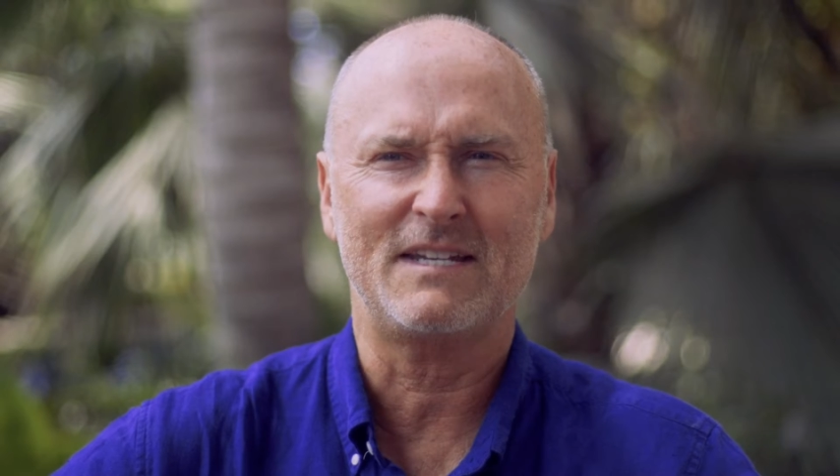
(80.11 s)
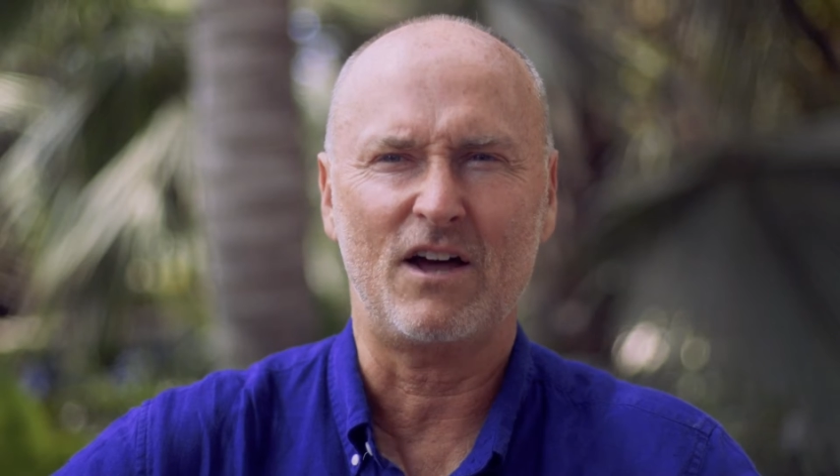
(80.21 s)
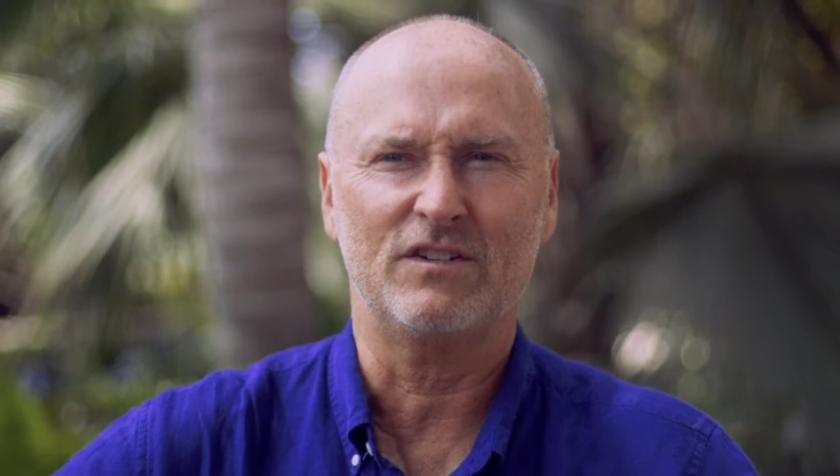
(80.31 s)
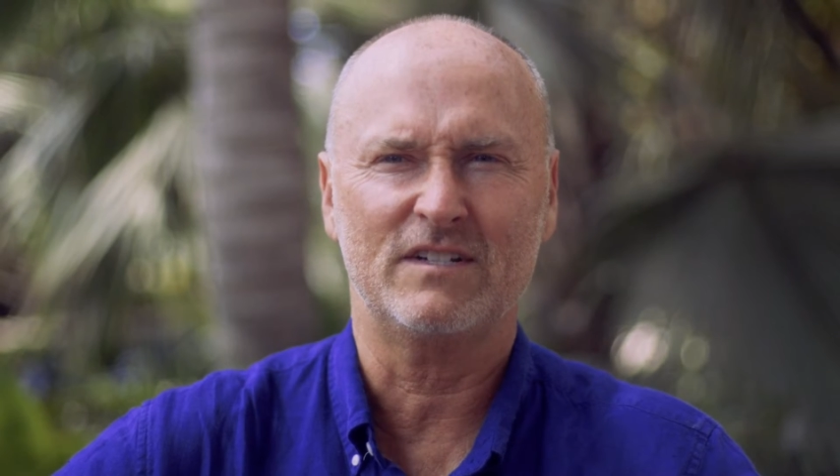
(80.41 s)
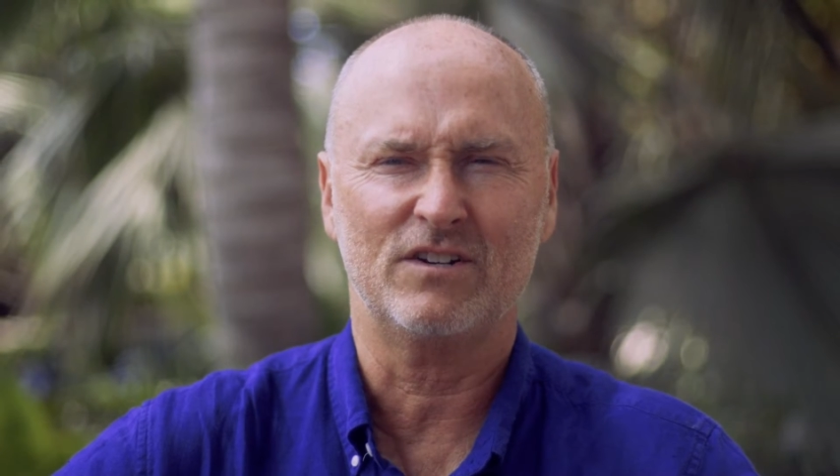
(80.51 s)

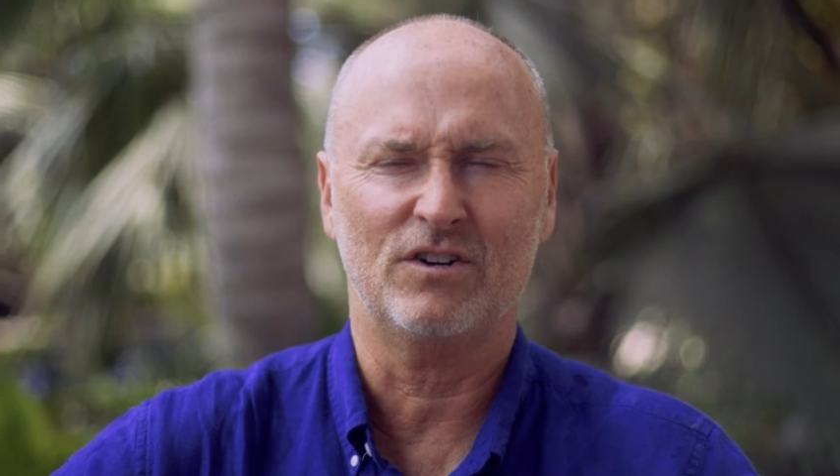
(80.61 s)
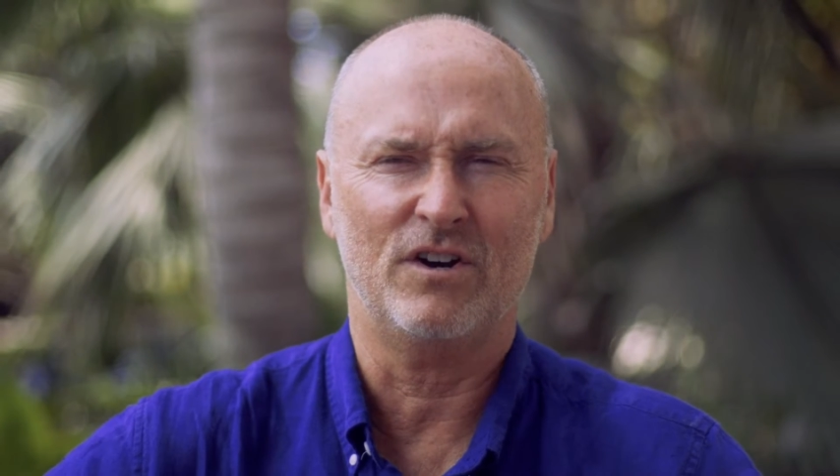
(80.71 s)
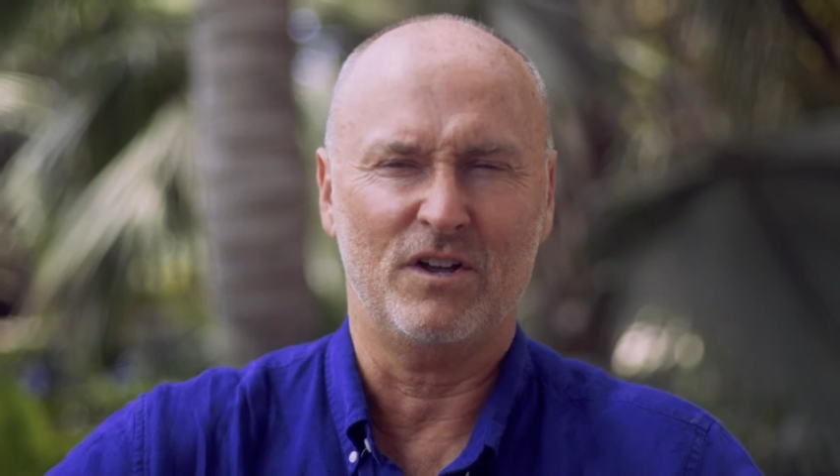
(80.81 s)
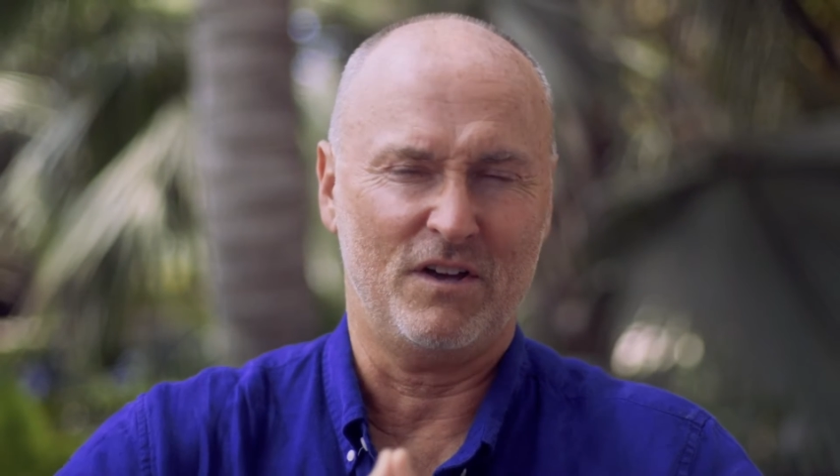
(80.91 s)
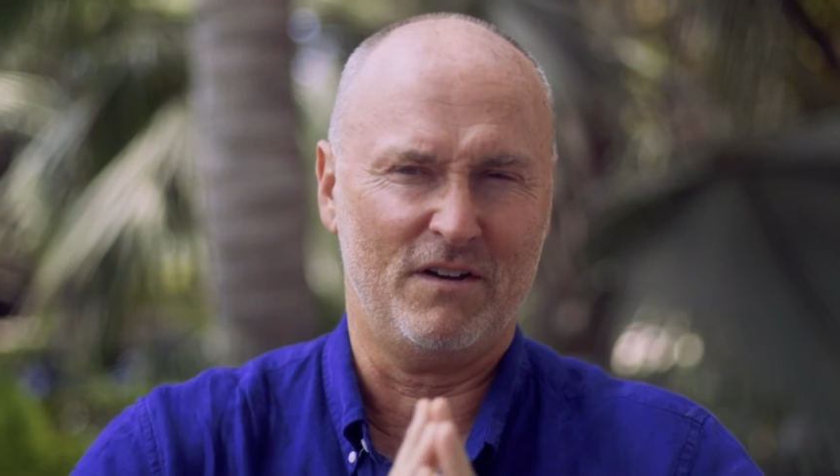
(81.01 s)

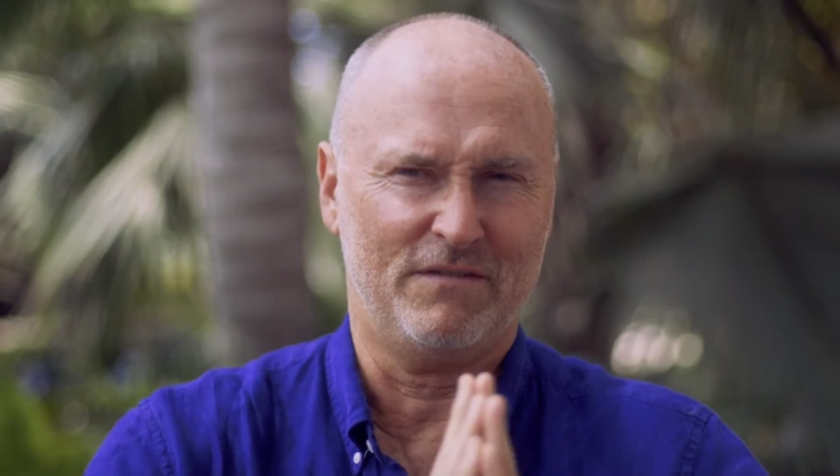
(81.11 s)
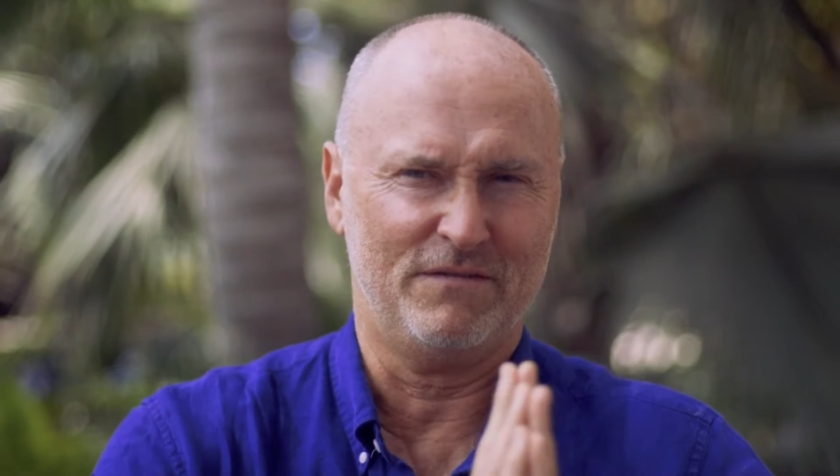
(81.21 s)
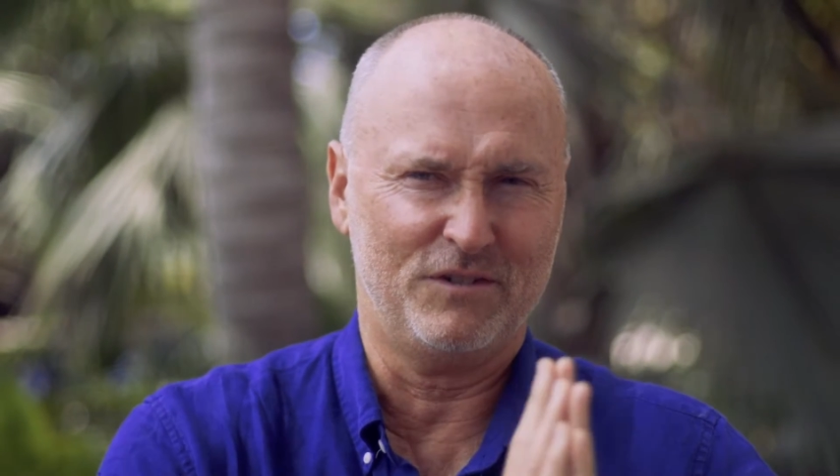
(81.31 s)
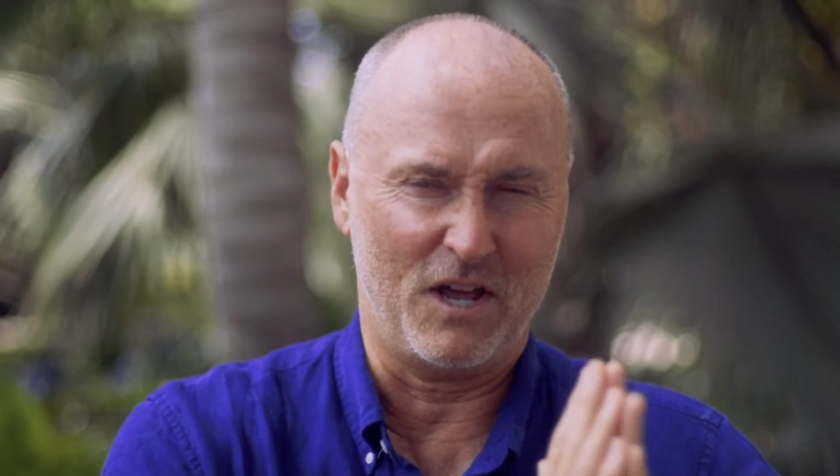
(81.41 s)
downturn of